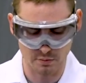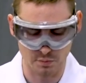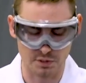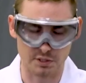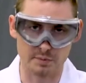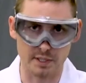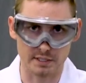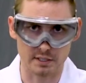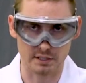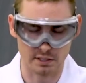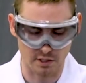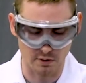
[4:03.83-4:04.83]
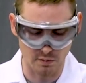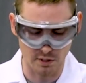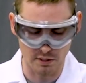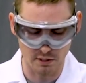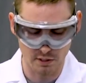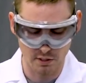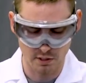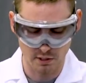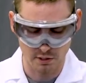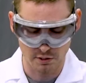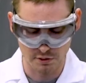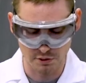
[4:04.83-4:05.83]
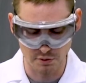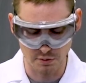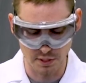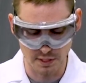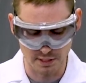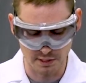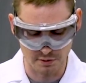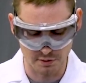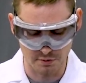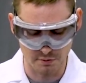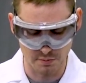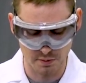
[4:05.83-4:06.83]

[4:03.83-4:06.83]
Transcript: which is basically salt water, to a test tube.